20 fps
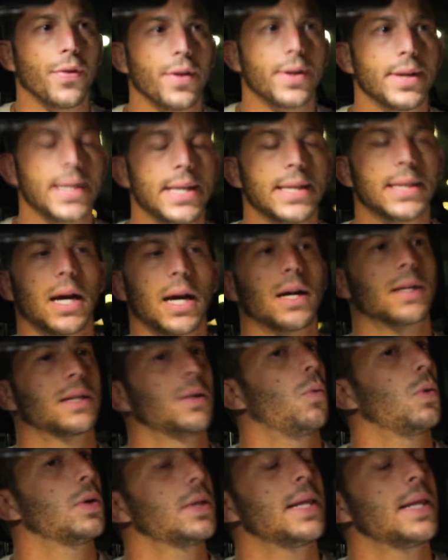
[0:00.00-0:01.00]
and detox.
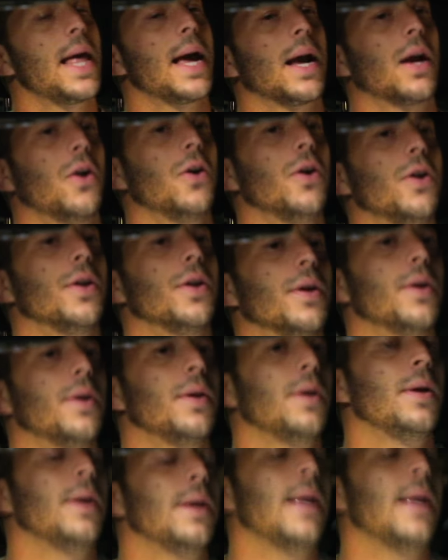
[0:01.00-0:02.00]
It wasn't that good,
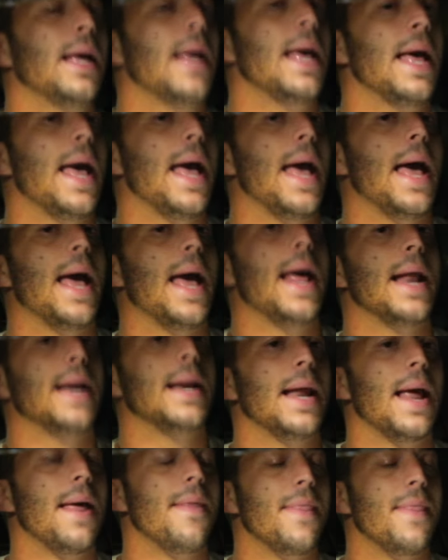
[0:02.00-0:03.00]

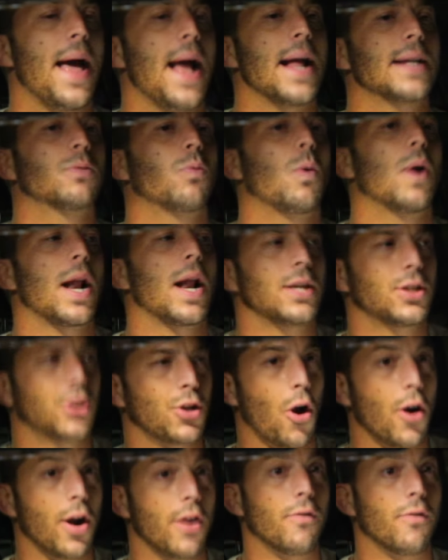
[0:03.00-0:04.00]
and that's when I
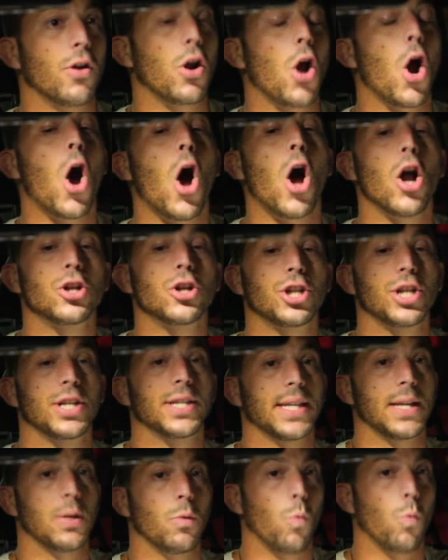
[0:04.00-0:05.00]
started
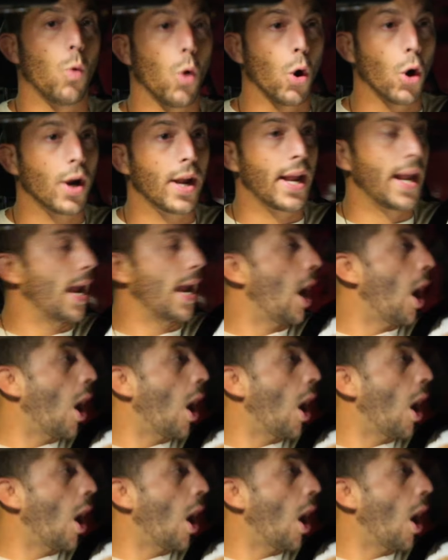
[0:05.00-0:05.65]
consciously working